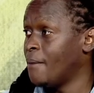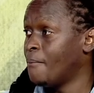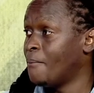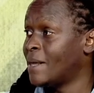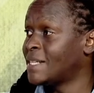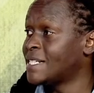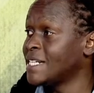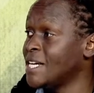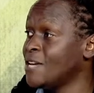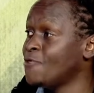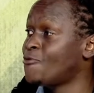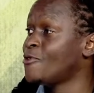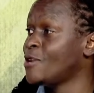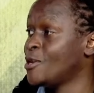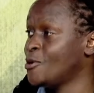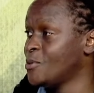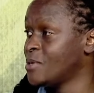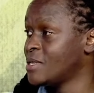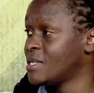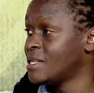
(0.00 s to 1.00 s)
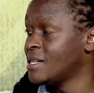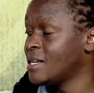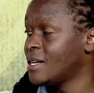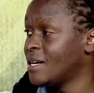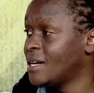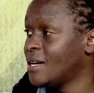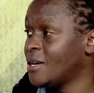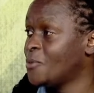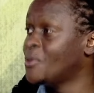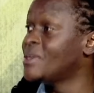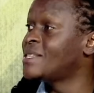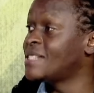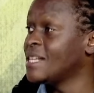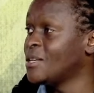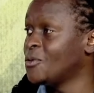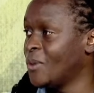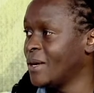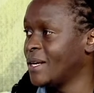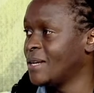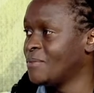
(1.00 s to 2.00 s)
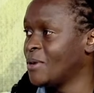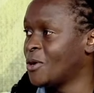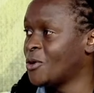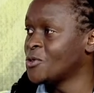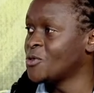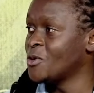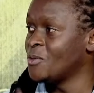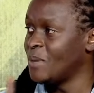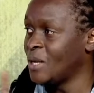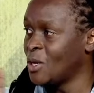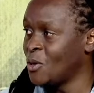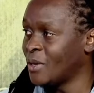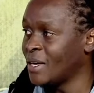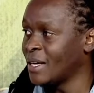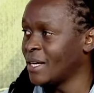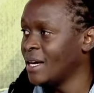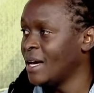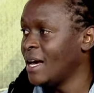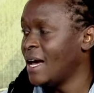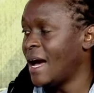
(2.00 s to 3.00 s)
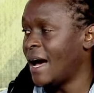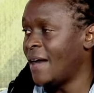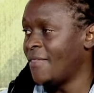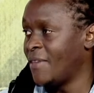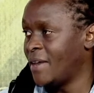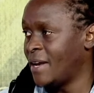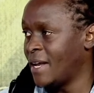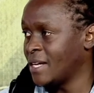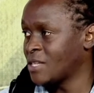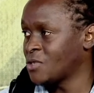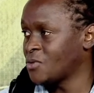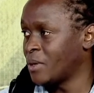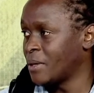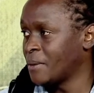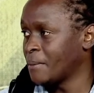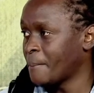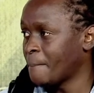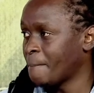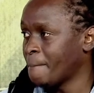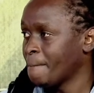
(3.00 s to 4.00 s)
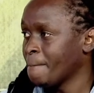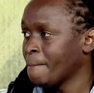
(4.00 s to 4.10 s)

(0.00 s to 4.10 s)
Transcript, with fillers: But if we lose, we still win, so because we'll be looking at the next for one.